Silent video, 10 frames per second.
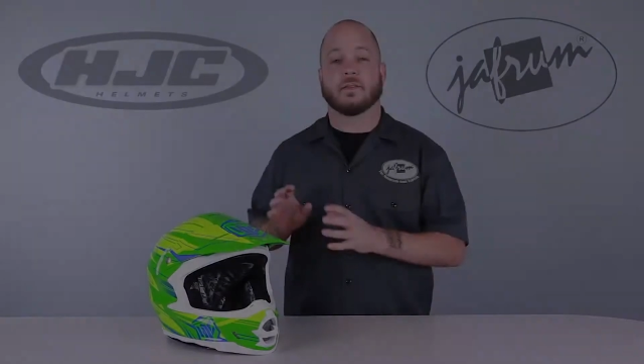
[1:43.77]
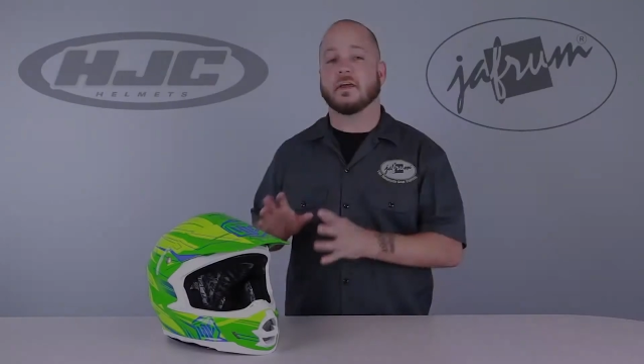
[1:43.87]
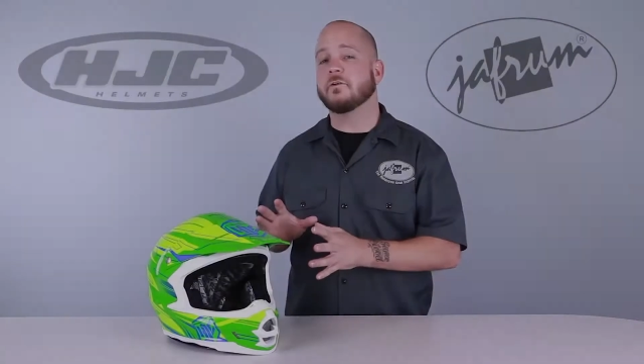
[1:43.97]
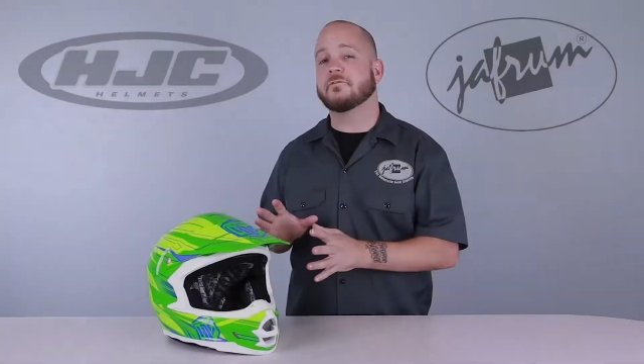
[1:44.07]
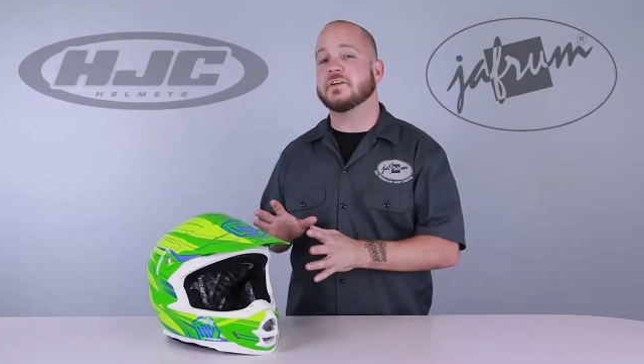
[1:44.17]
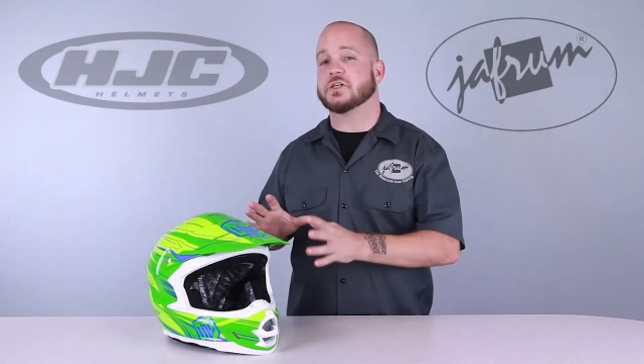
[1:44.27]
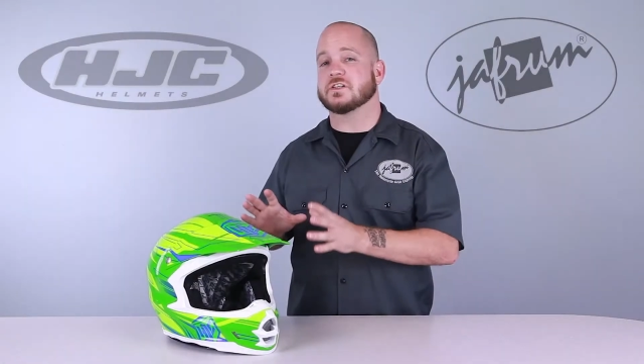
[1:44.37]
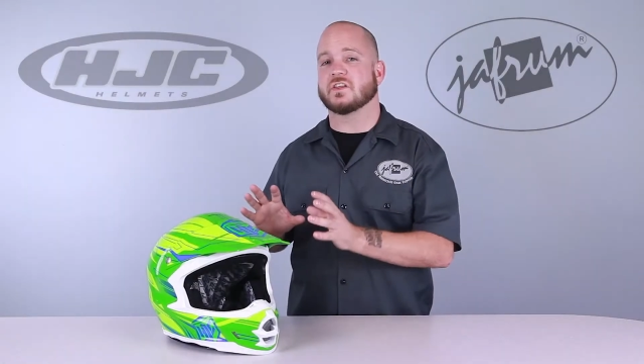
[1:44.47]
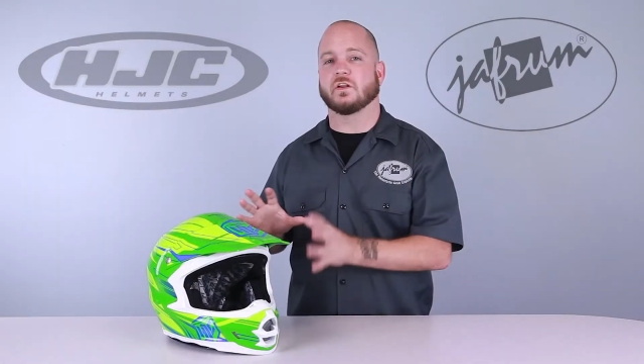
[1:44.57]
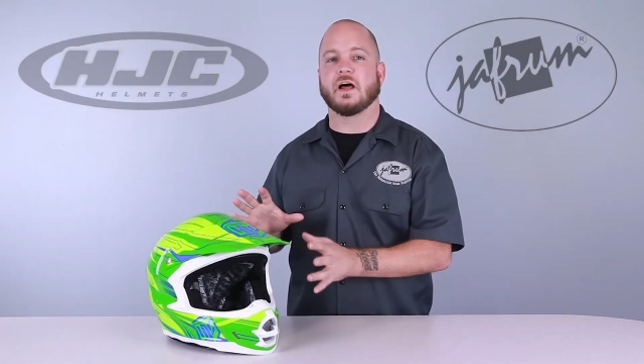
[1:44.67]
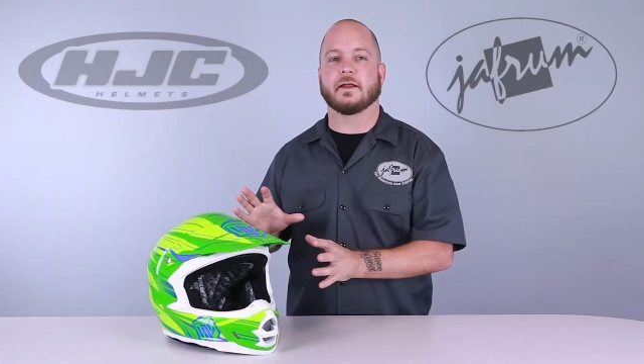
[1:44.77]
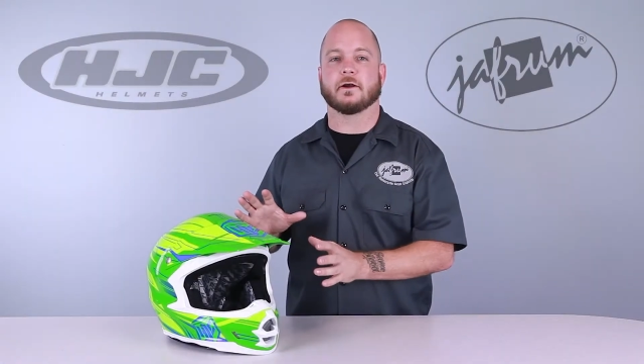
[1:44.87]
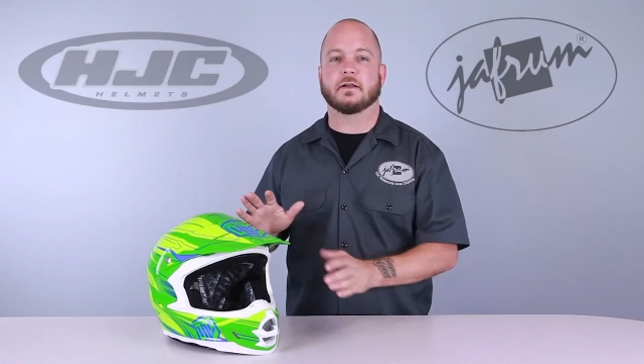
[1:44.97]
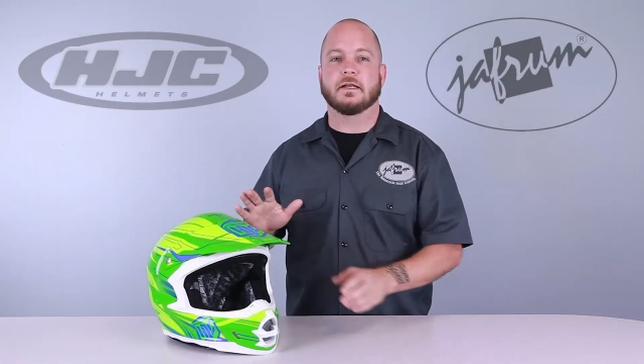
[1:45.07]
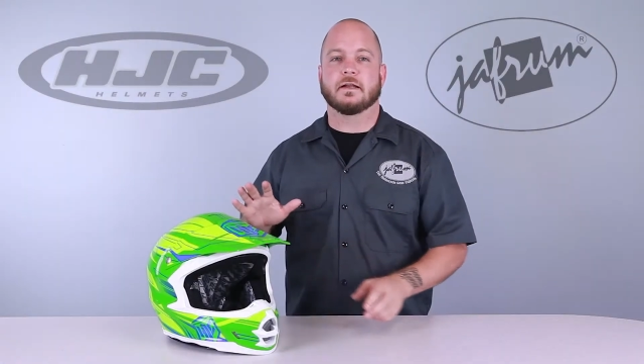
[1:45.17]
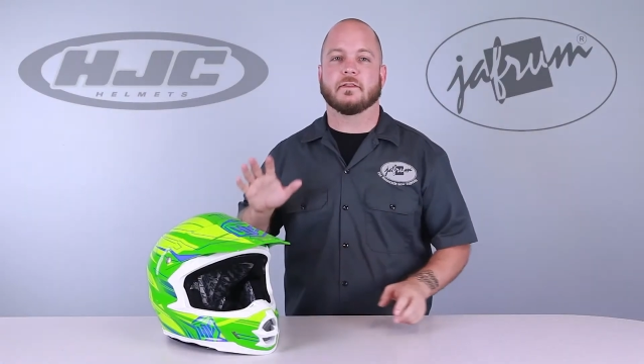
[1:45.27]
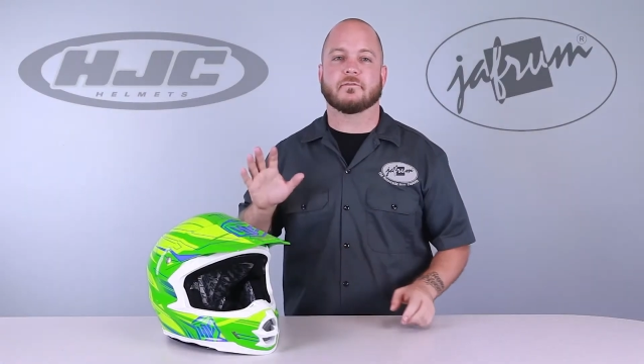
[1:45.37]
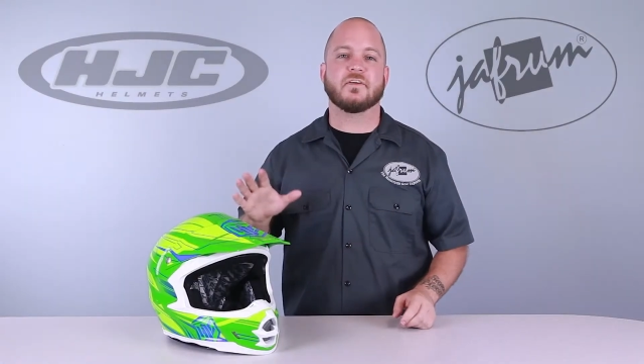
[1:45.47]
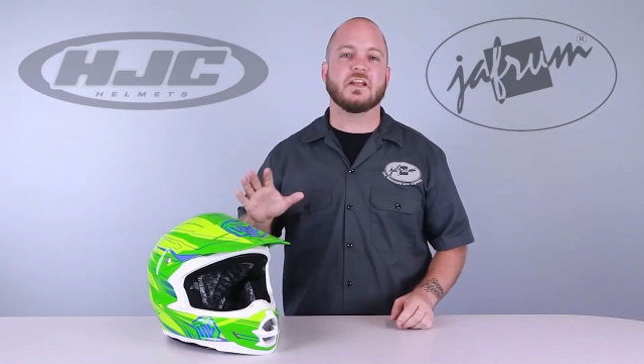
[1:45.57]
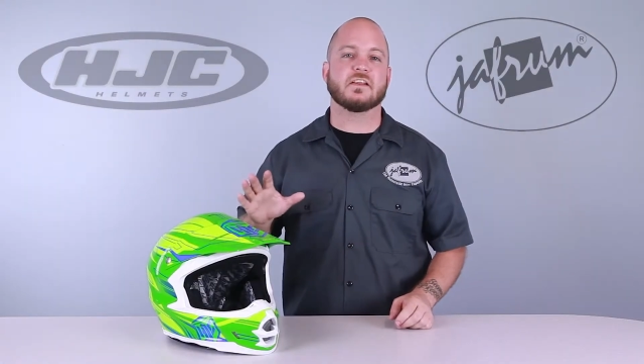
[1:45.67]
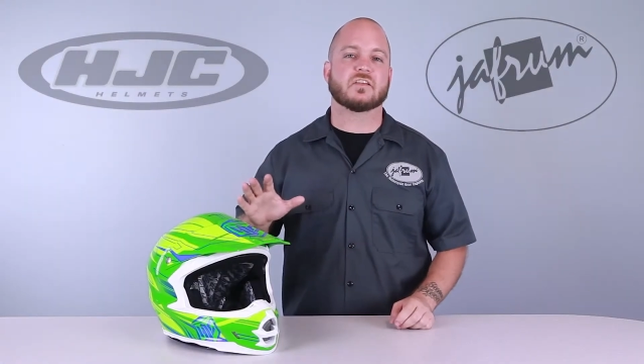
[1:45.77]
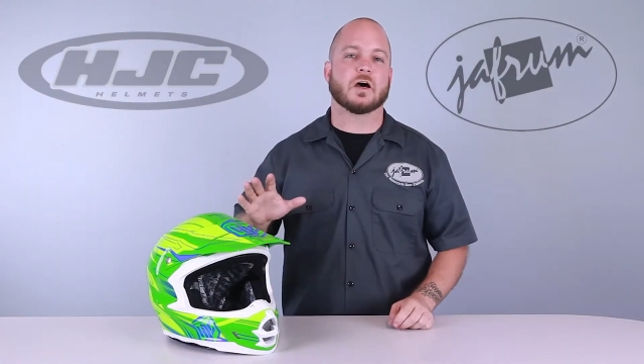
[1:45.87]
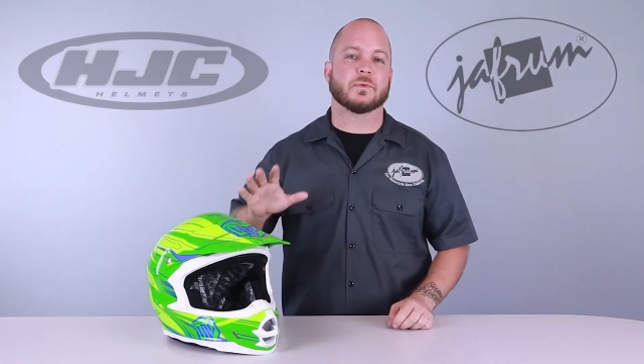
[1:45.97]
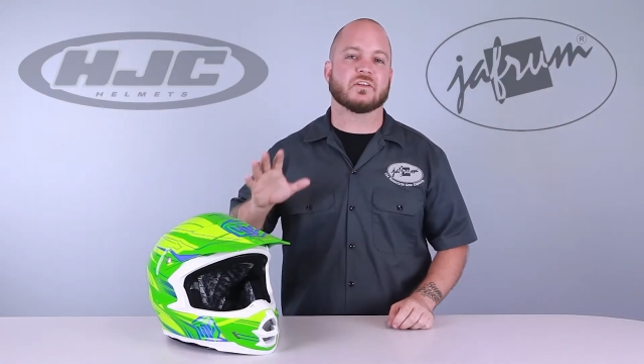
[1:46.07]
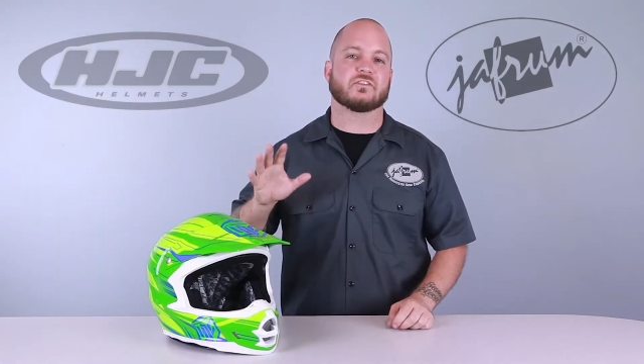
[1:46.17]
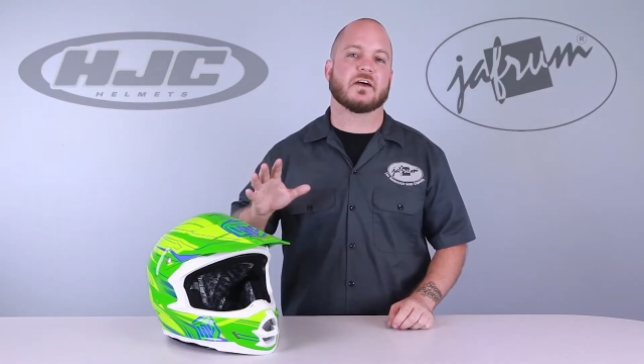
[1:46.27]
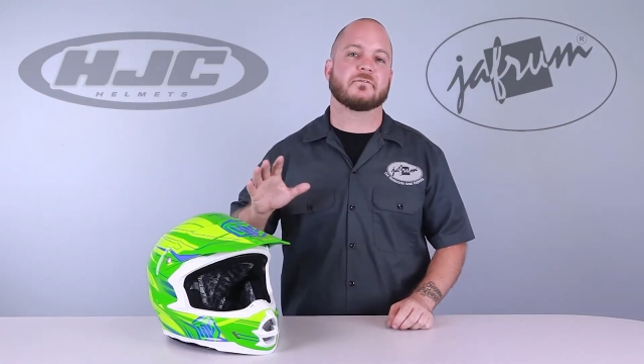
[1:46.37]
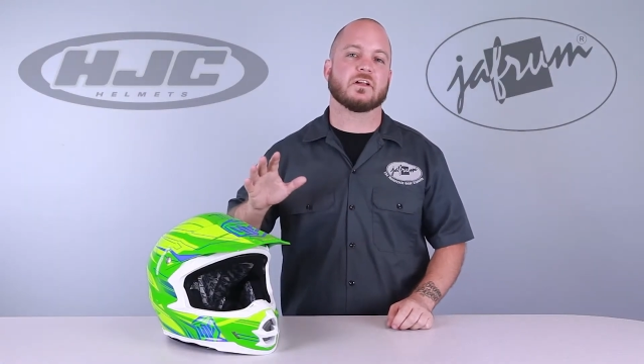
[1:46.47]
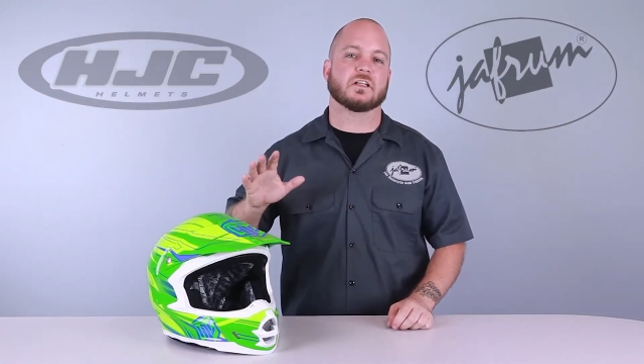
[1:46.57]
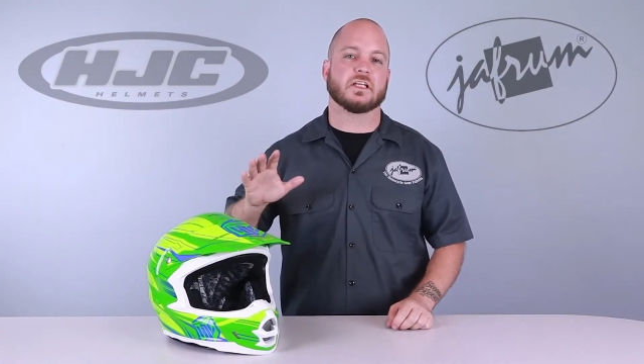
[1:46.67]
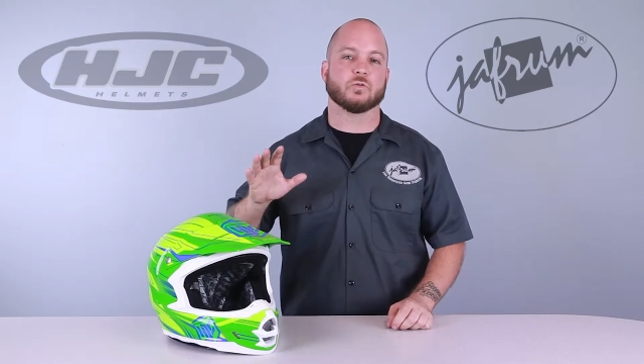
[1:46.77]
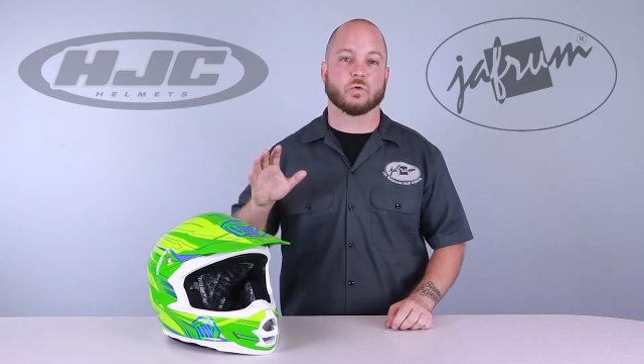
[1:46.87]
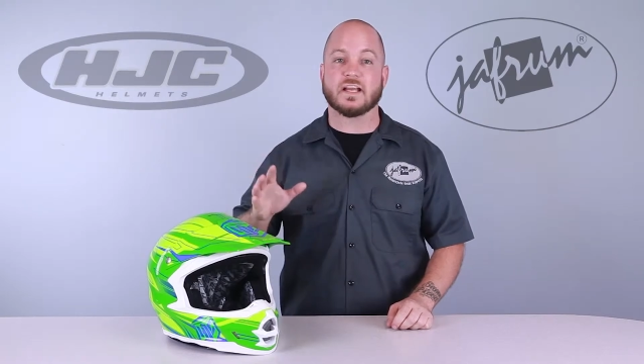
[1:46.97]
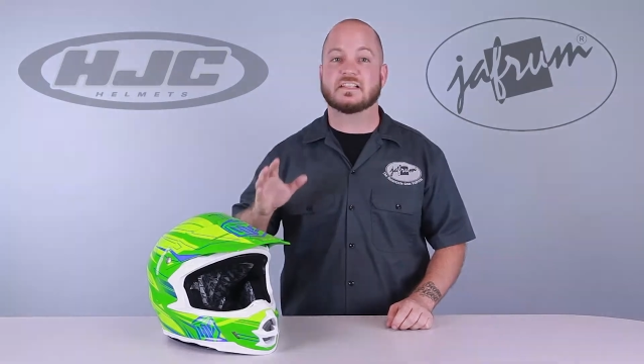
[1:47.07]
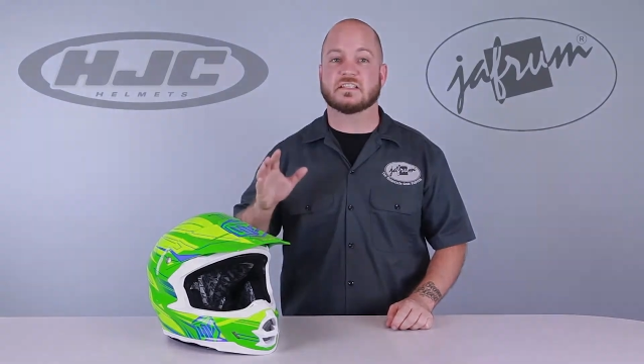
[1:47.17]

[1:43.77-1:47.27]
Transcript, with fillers: the other feature is the liner. Now, the fit of this helmet is definitely race